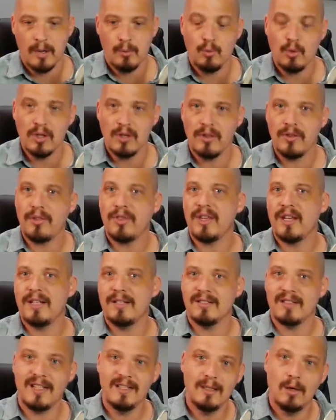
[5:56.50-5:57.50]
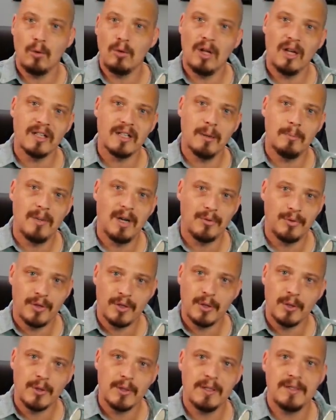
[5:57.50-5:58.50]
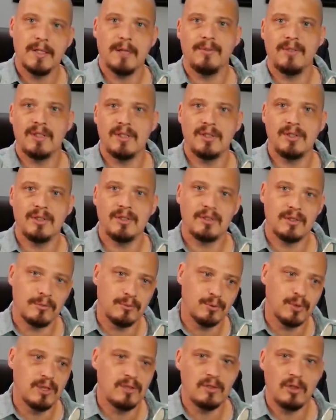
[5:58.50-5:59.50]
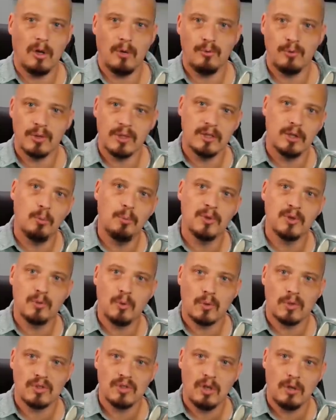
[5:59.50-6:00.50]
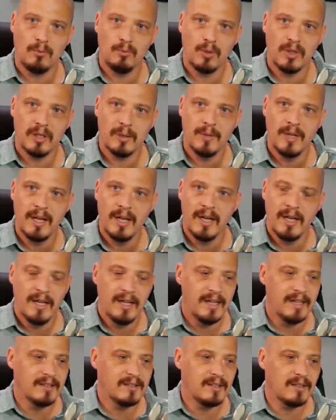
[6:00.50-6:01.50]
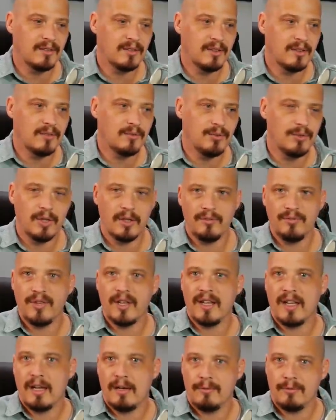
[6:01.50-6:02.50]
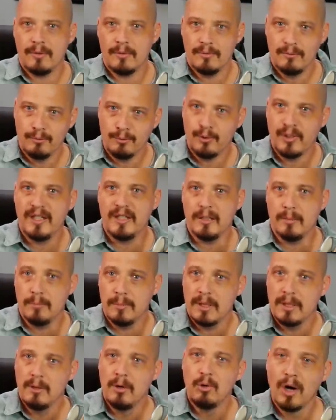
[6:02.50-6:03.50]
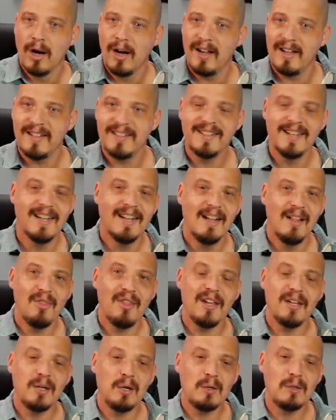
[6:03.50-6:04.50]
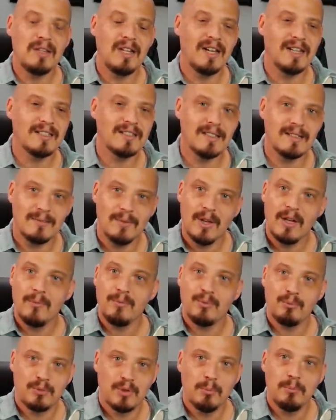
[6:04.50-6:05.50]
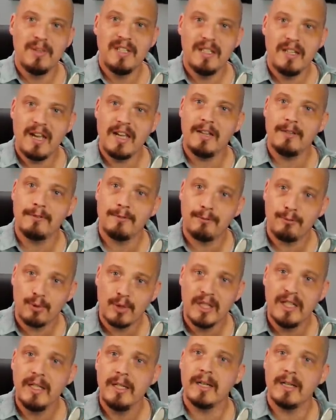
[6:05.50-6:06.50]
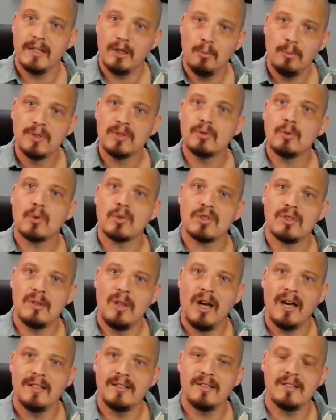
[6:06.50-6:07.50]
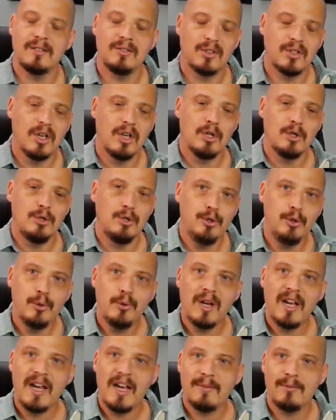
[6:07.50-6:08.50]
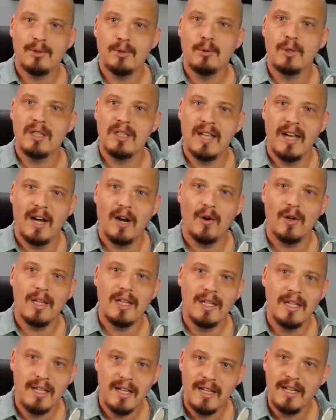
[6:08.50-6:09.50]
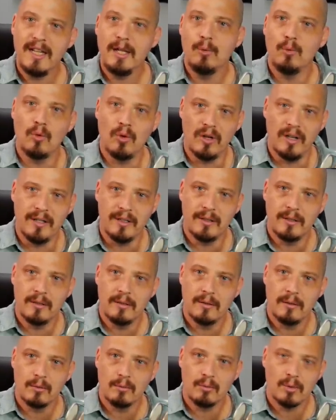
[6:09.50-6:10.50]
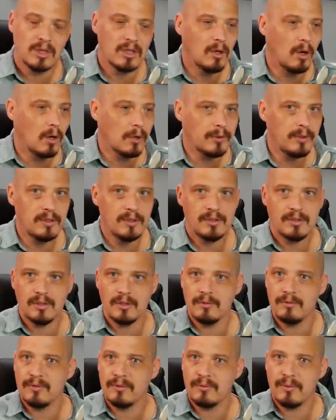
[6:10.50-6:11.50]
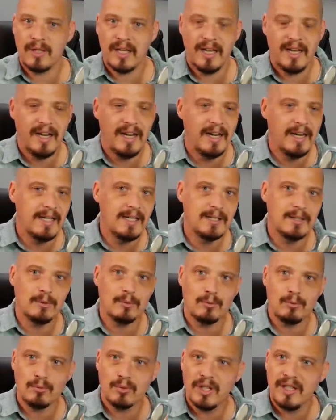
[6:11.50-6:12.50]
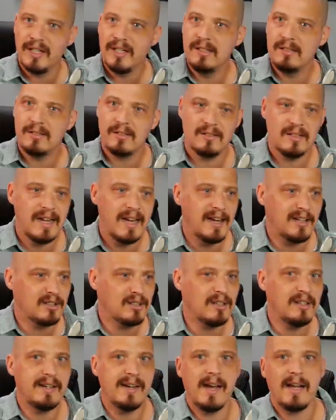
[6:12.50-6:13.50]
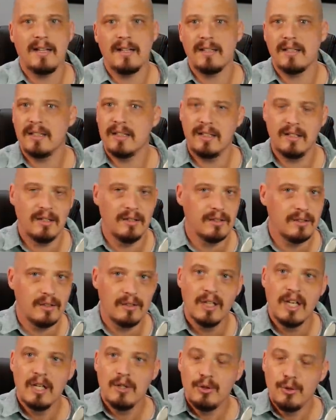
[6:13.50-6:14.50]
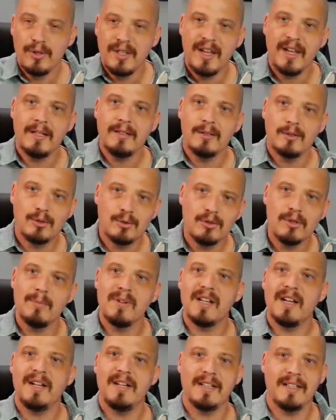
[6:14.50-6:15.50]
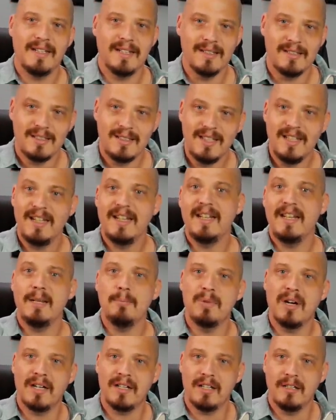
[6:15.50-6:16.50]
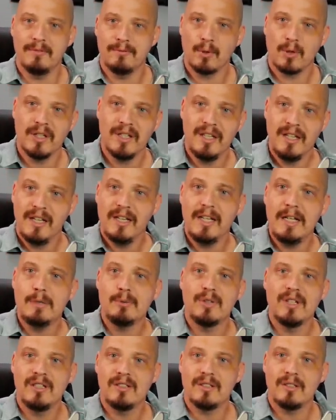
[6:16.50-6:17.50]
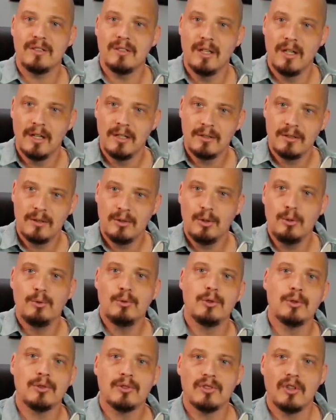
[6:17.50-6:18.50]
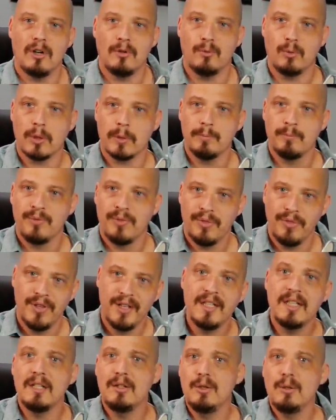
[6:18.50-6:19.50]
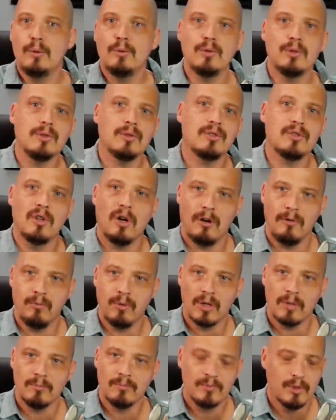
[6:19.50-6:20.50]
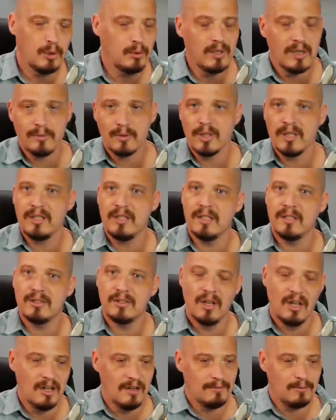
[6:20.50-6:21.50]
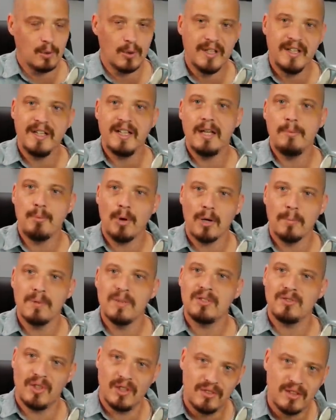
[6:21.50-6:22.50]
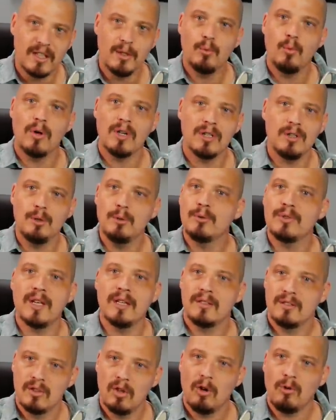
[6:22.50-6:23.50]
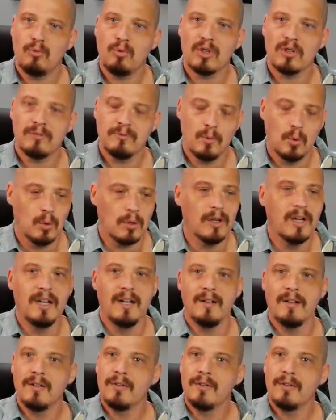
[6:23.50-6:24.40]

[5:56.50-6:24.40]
And one of the things they don't like about the current definitions of free software and open source software is that they have freedom, right? They don't like that. To be a free and open source license, you have to allow anyone, regardless of age and race, nationality, you can't discriminate against anybody for any reason to use your software. They can use your software, whoever it is, for any purpose that they want to use that software for.